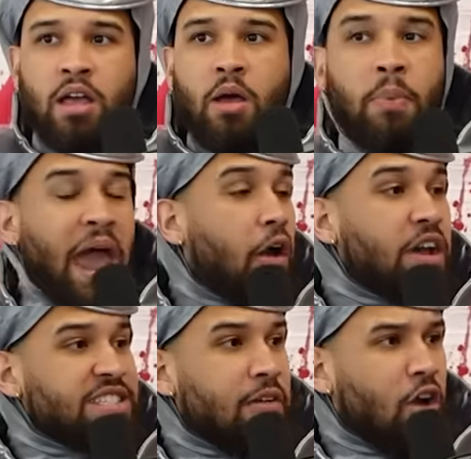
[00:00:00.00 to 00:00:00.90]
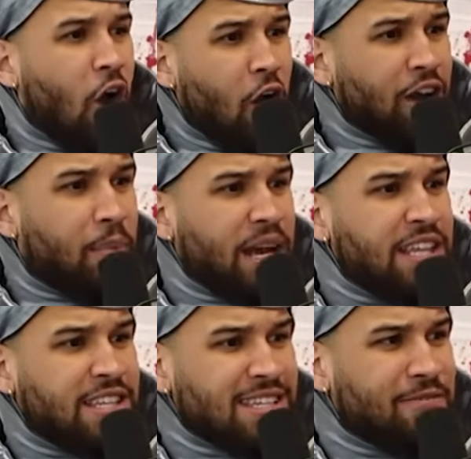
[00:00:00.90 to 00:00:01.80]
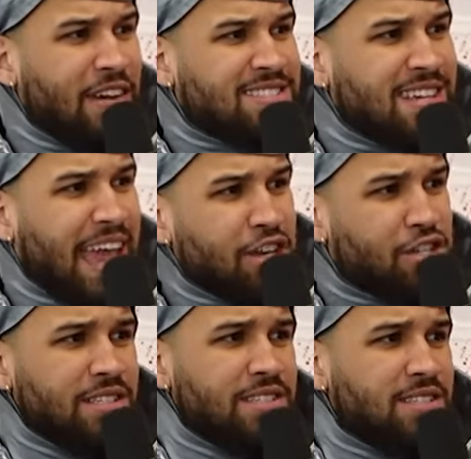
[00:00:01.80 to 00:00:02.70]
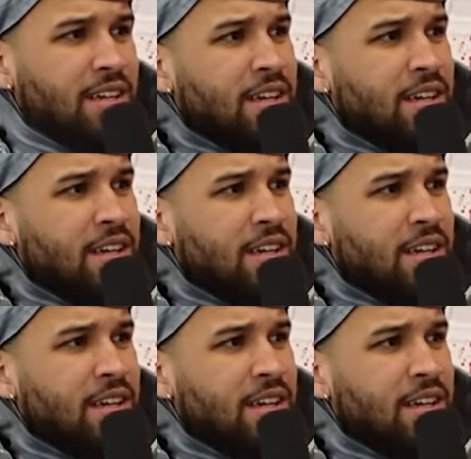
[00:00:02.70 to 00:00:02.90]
Perry's never hurt anybody. He does investigations.